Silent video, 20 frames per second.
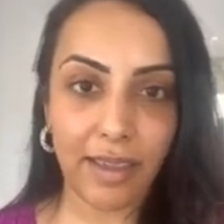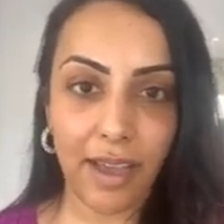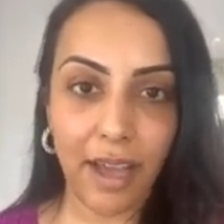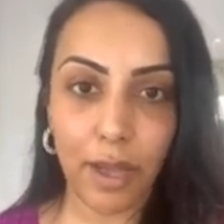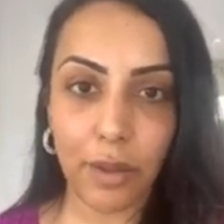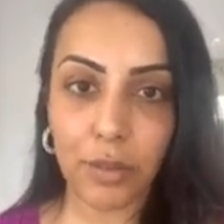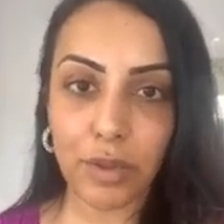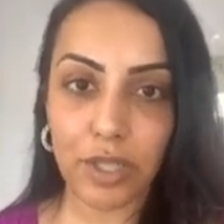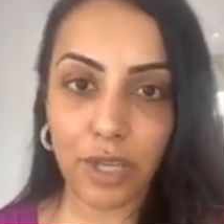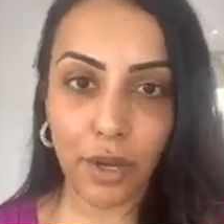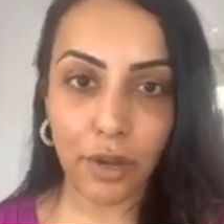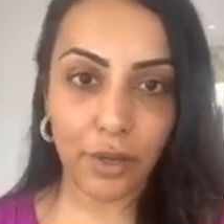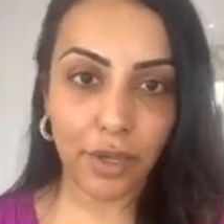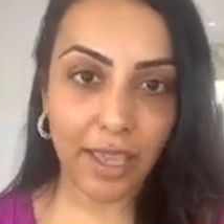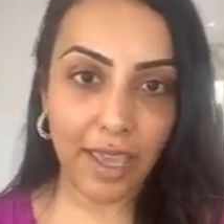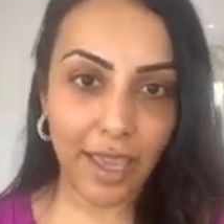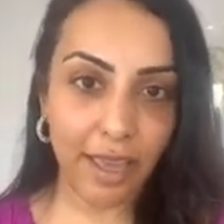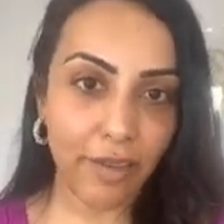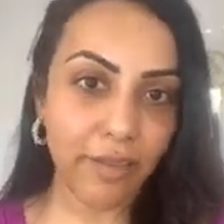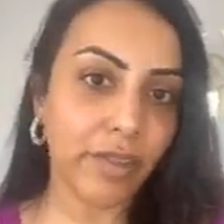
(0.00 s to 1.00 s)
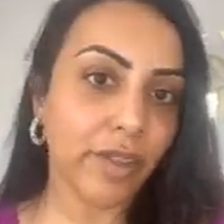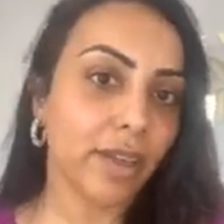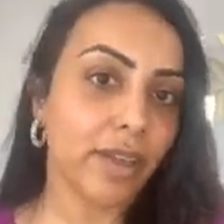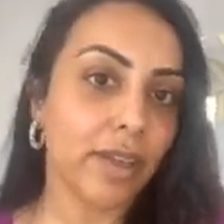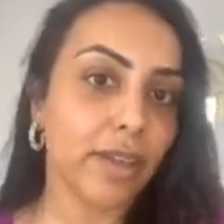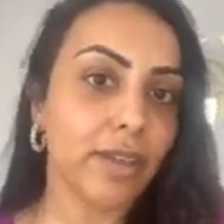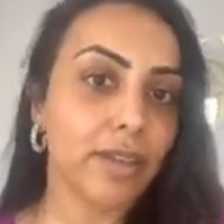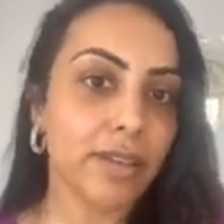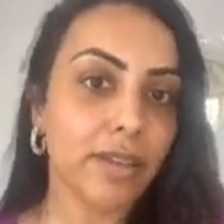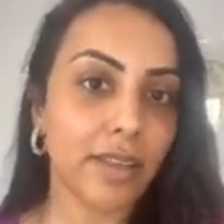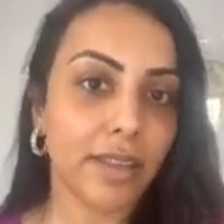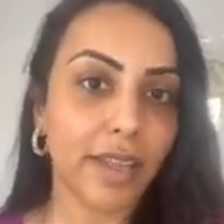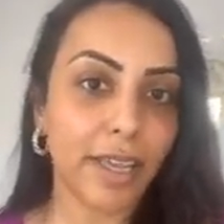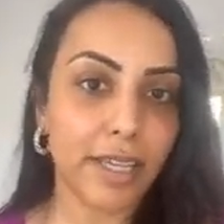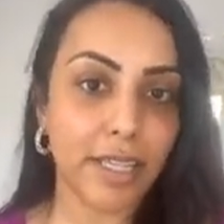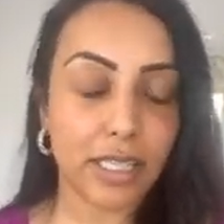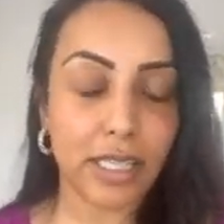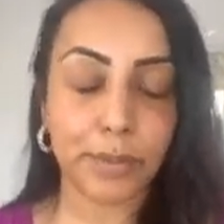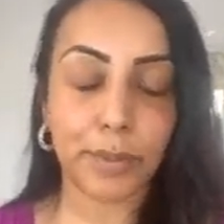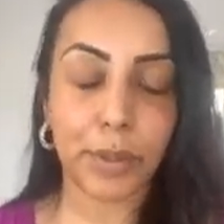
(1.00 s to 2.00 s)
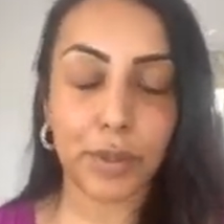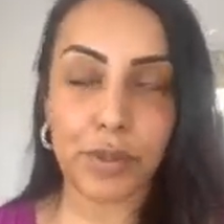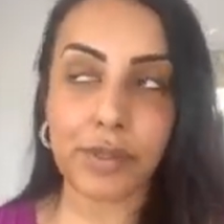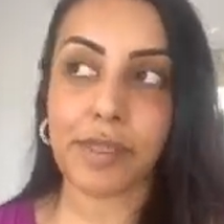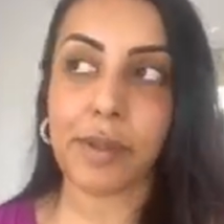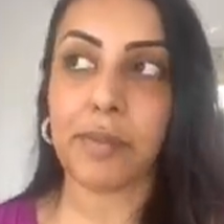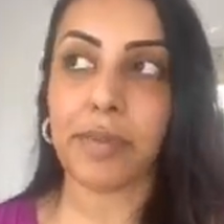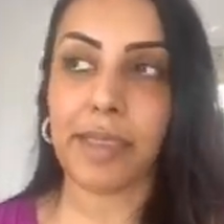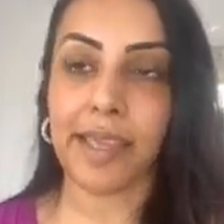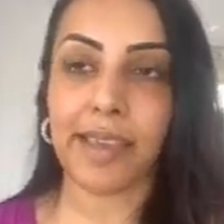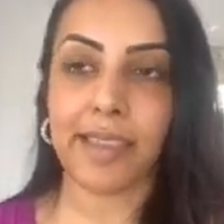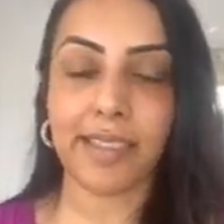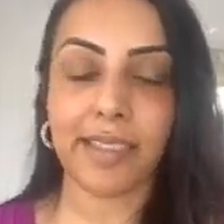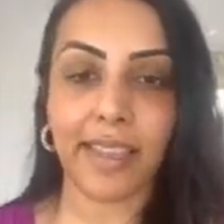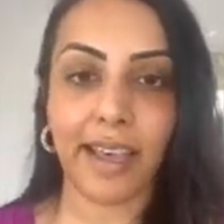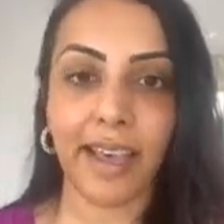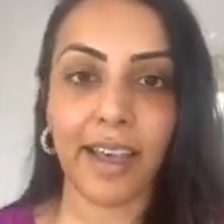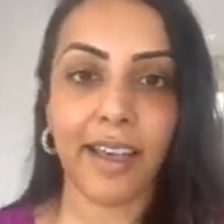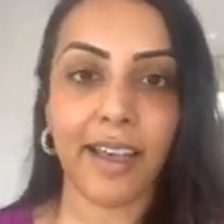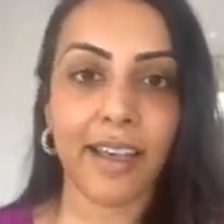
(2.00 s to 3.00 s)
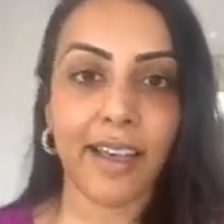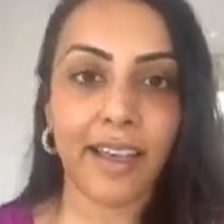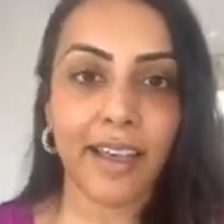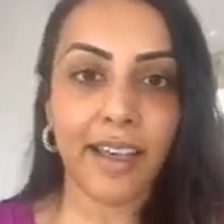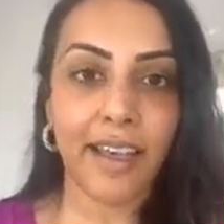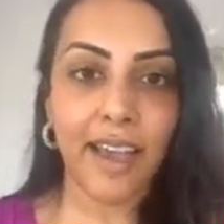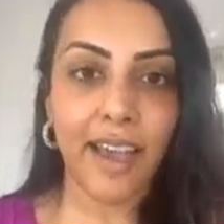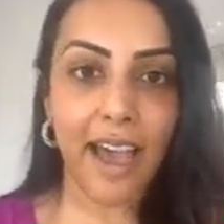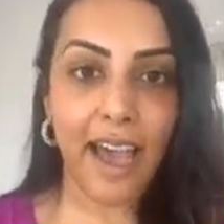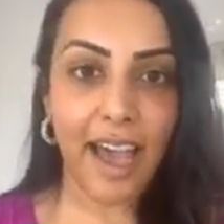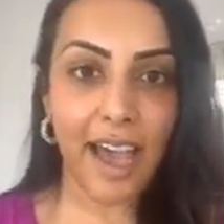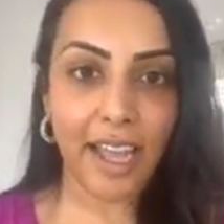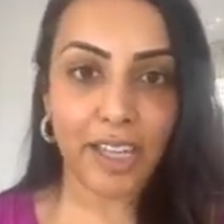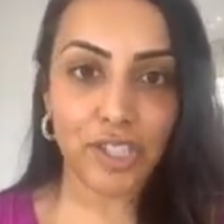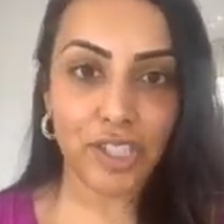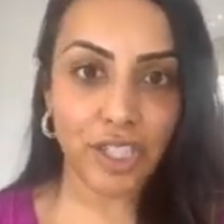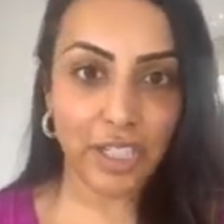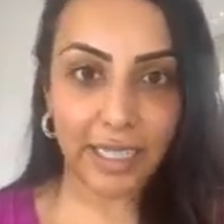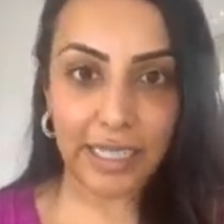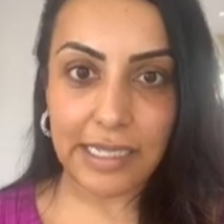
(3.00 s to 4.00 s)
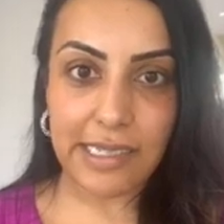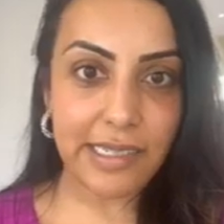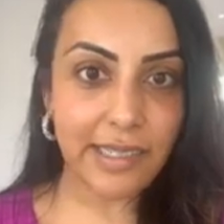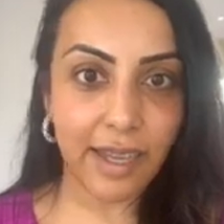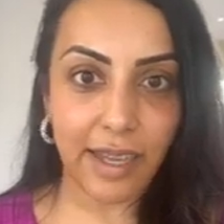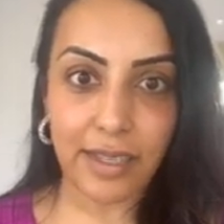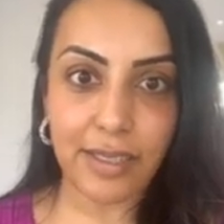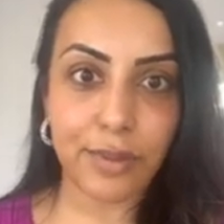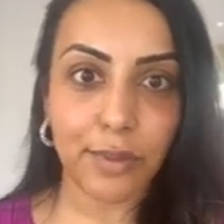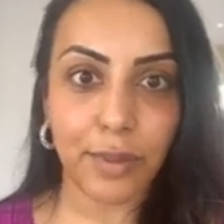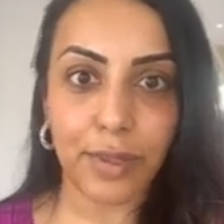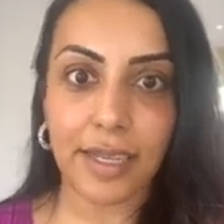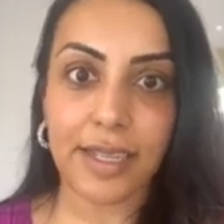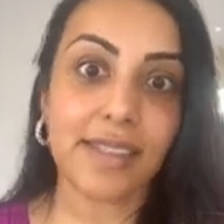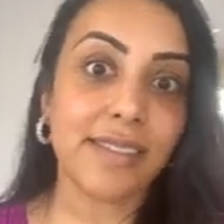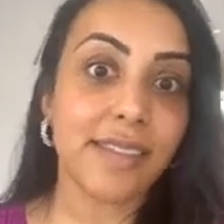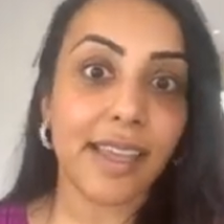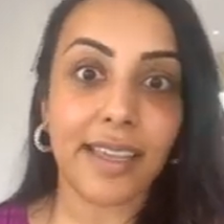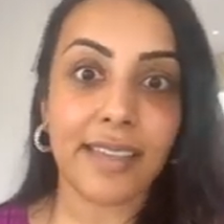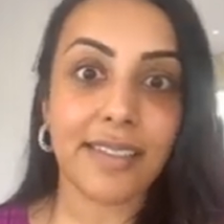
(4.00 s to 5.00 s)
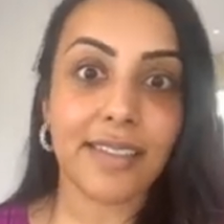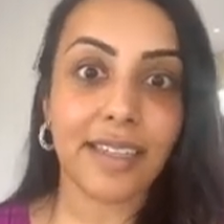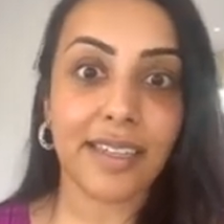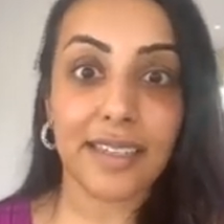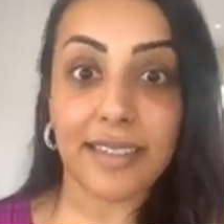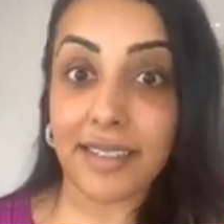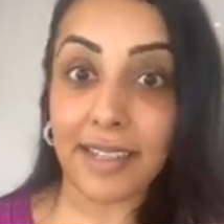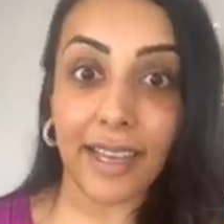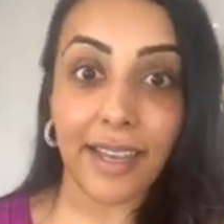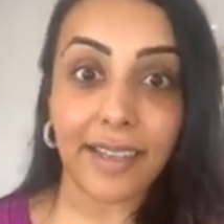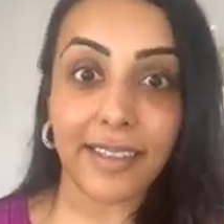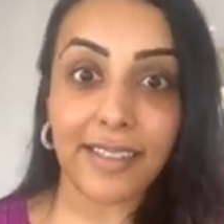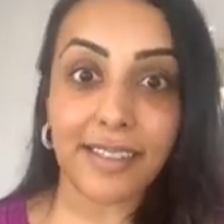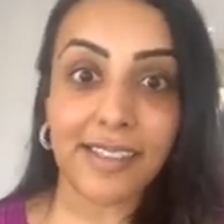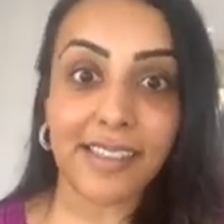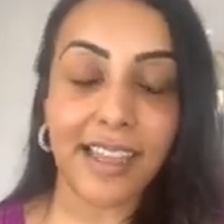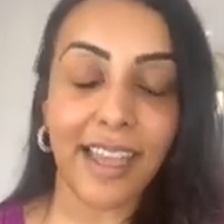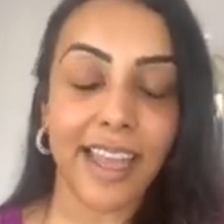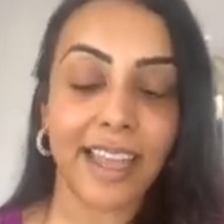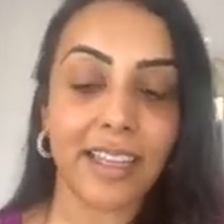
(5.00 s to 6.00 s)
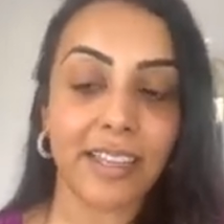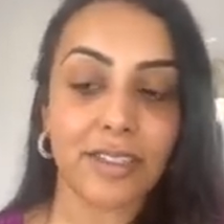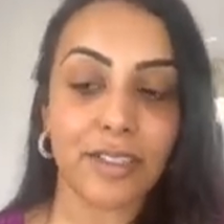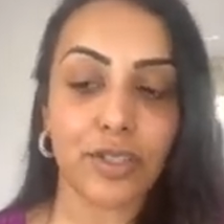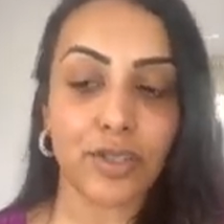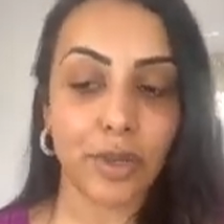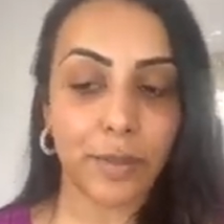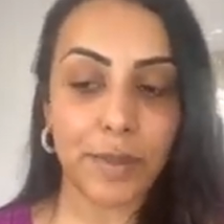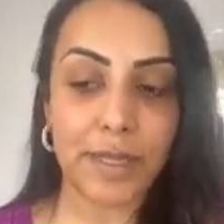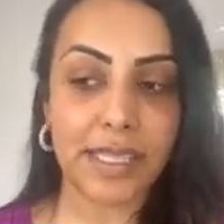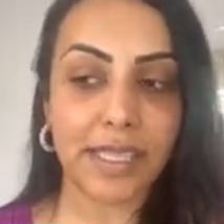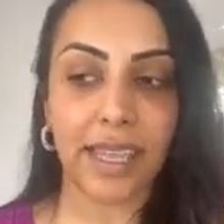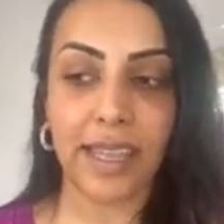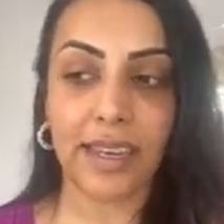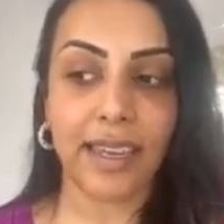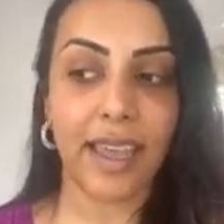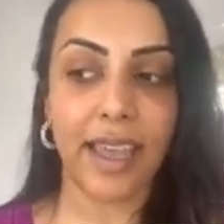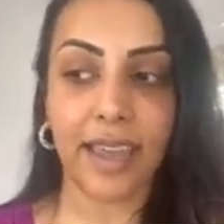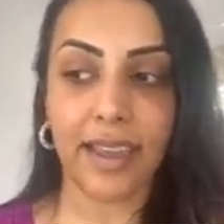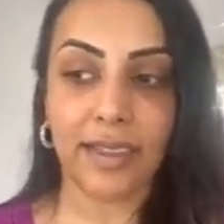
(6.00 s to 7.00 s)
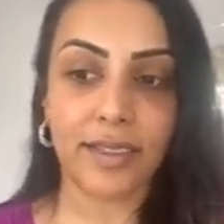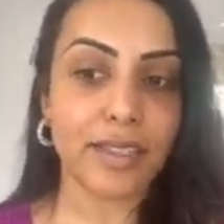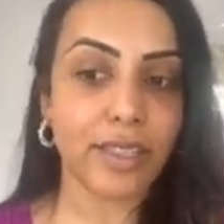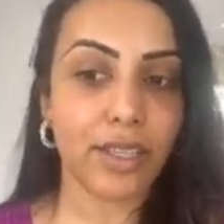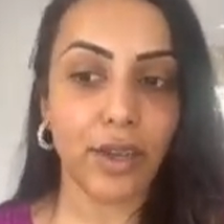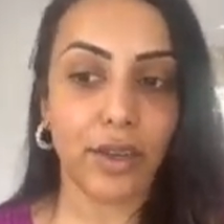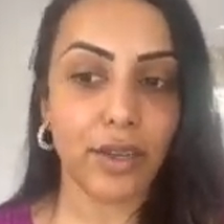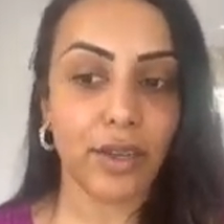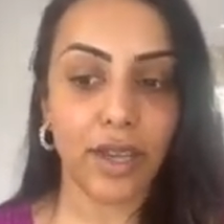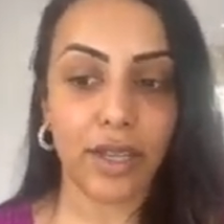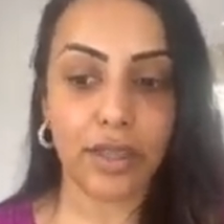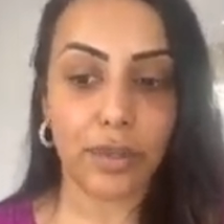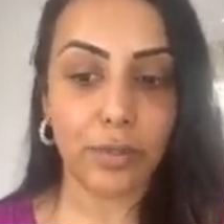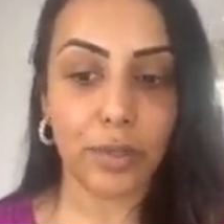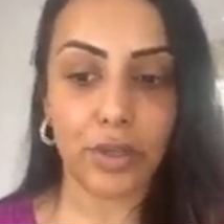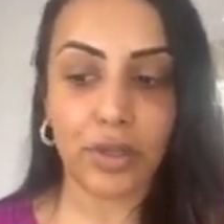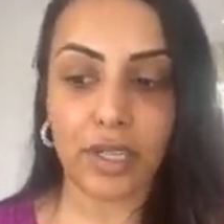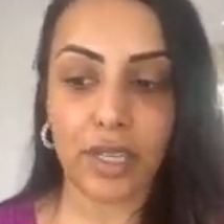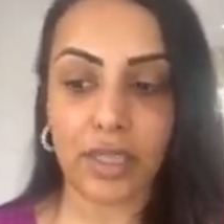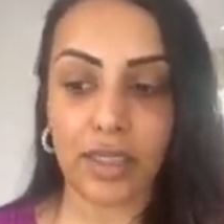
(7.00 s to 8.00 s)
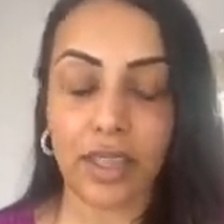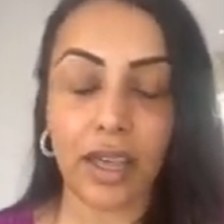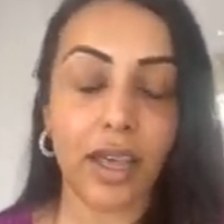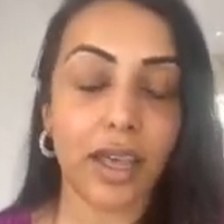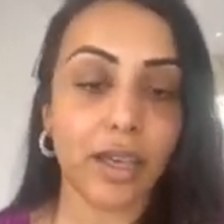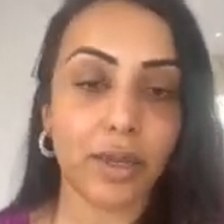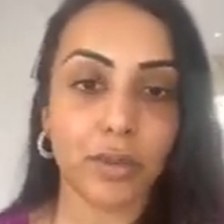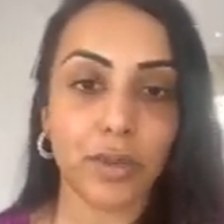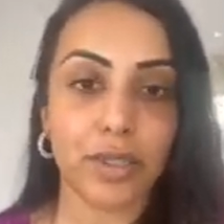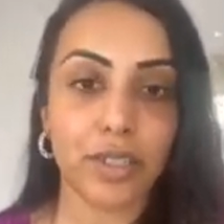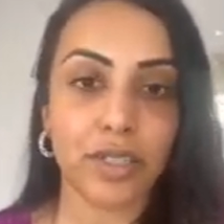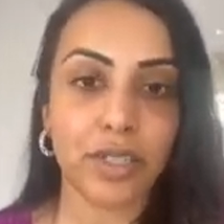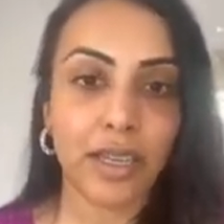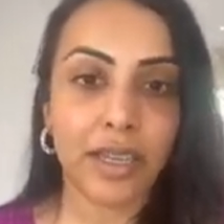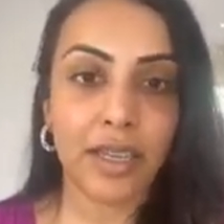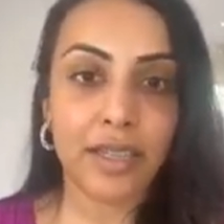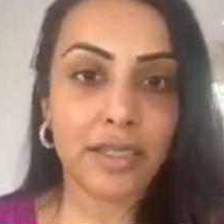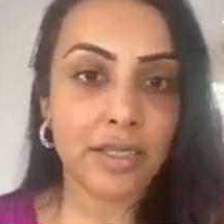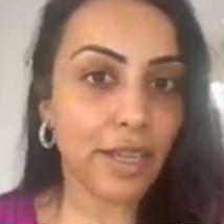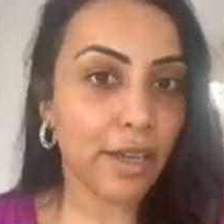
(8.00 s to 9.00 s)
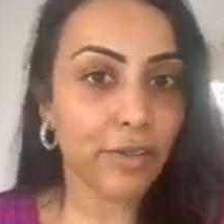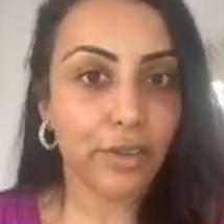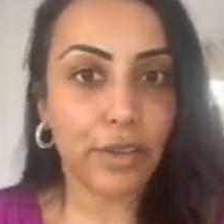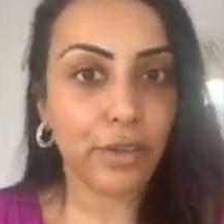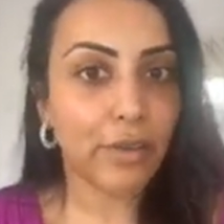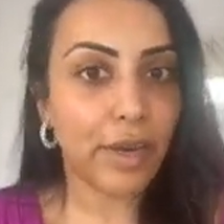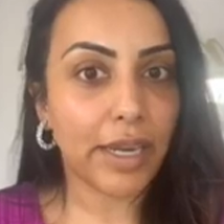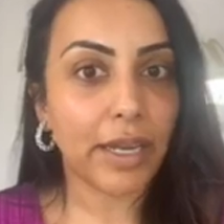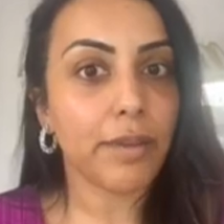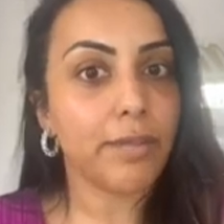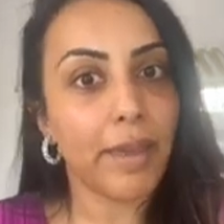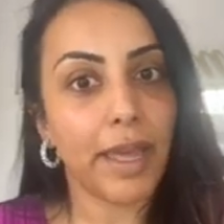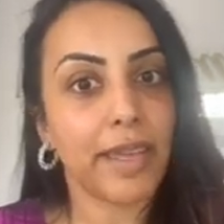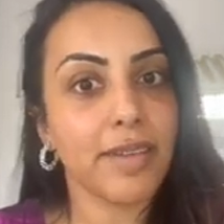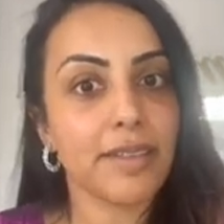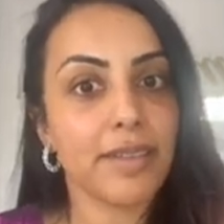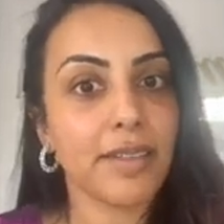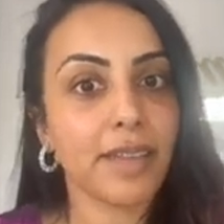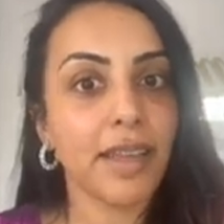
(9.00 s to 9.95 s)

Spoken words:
I would only ever support something that actually does what it says it does, and Tropics skincare is the only other product that I would definitely recommend